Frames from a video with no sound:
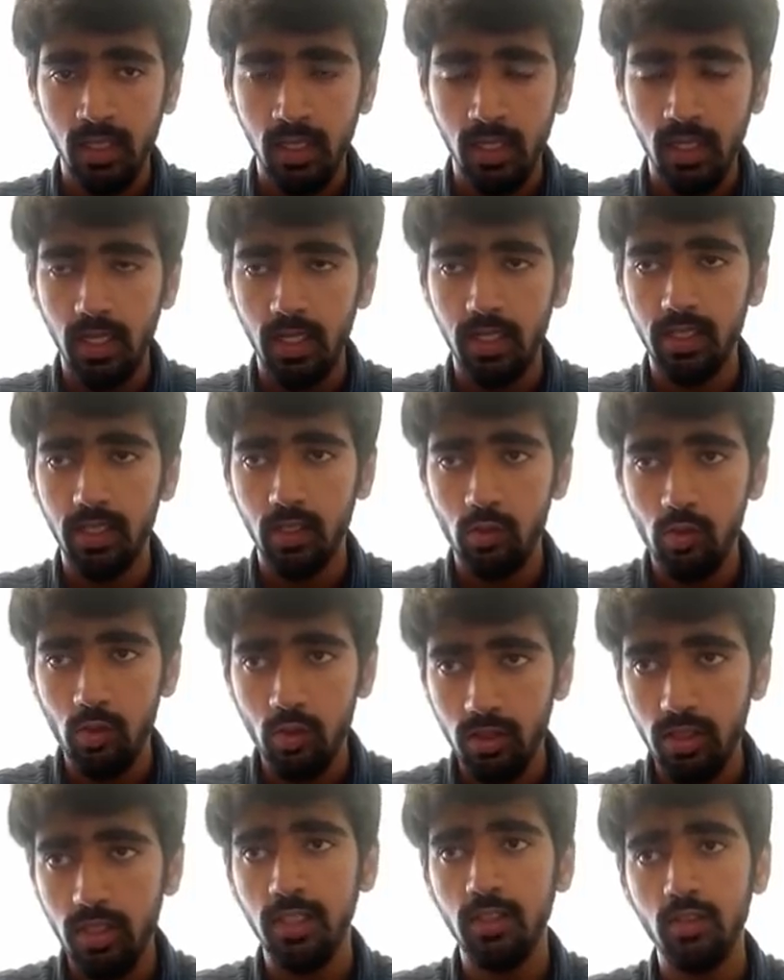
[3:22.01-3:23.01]
And a
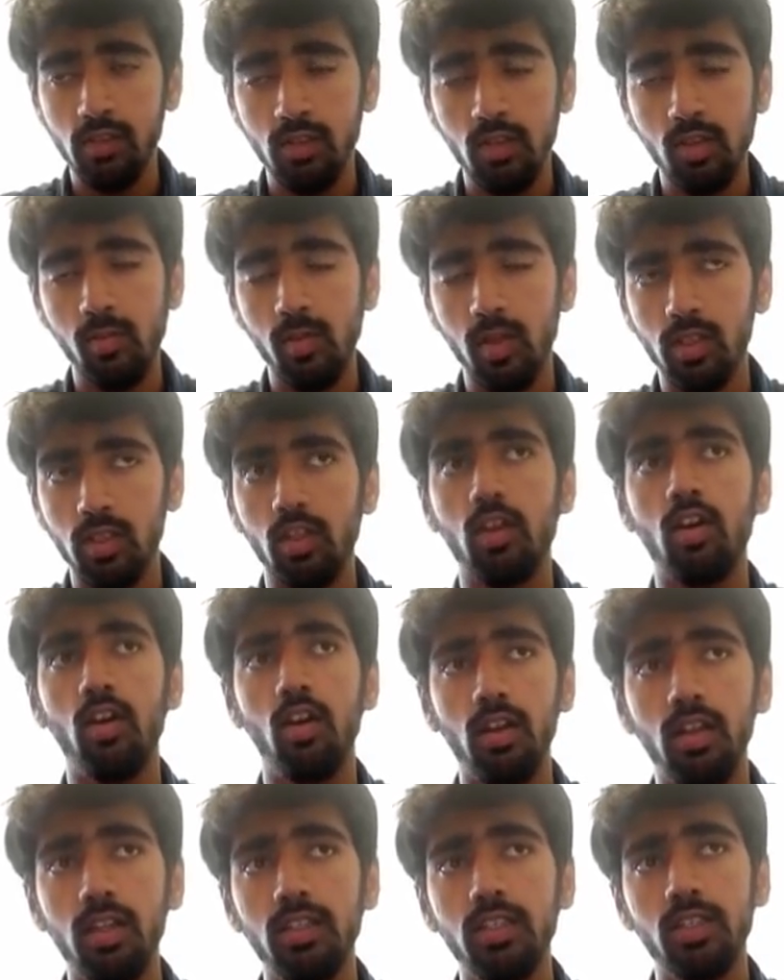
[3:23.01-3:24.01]
good thing to know about the
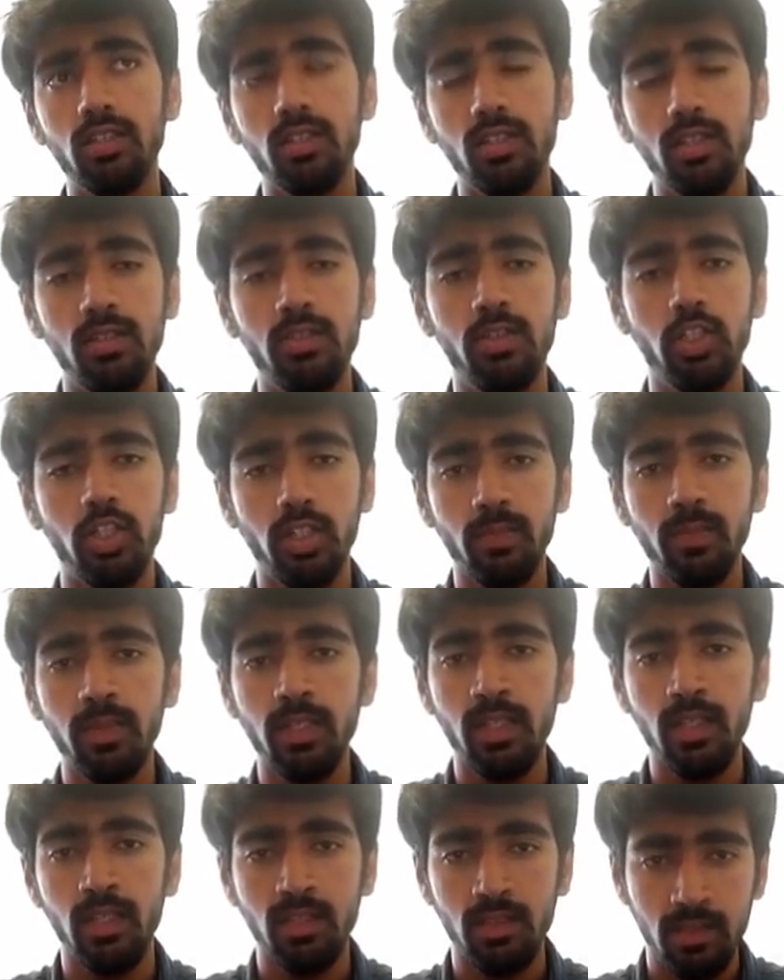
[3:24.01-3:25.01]
colleges in
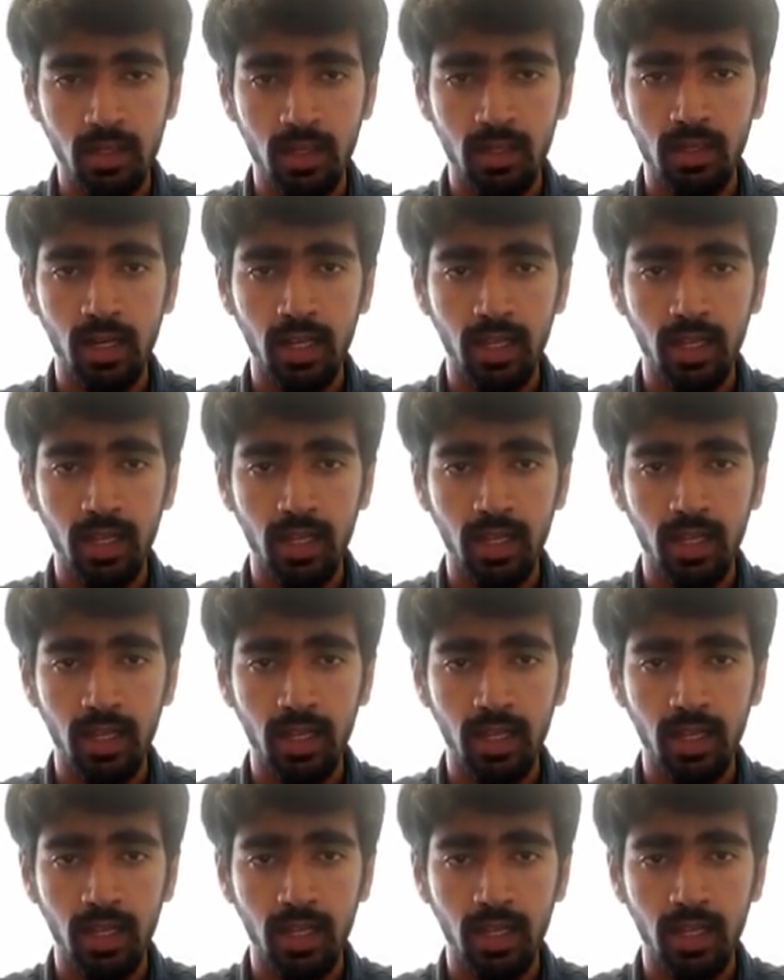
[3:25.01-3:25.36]
Germany is that,